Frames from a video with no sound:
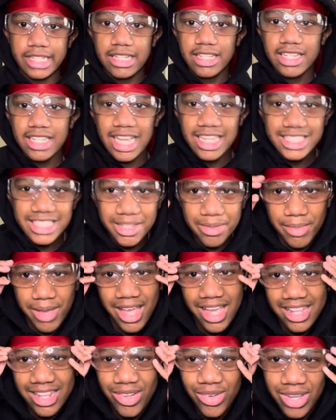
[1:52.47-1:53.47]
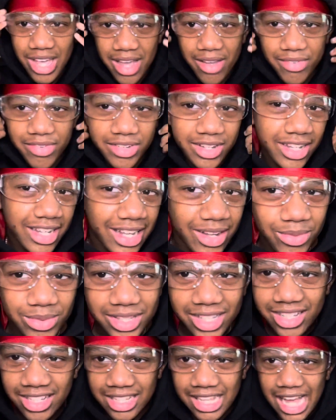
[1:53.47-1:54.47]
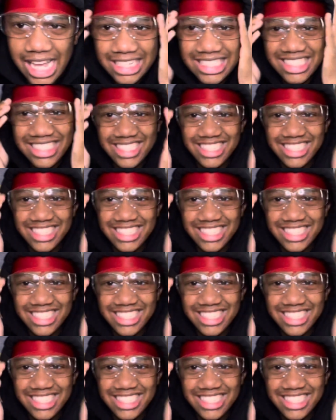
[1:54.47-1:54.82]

I see, man. Look at the glasses